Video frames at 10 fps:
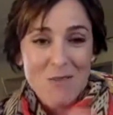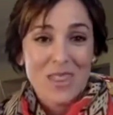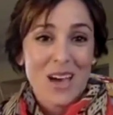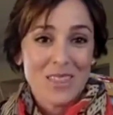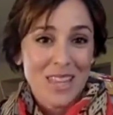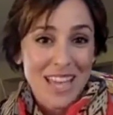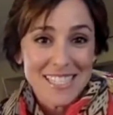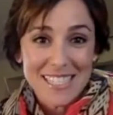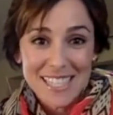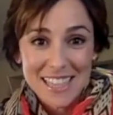without the
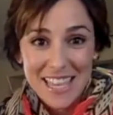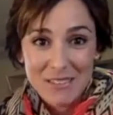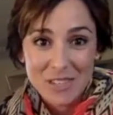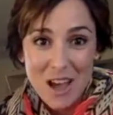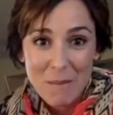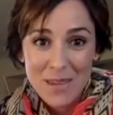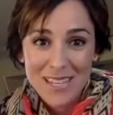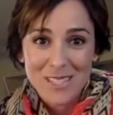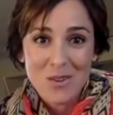lessons that they've taught me.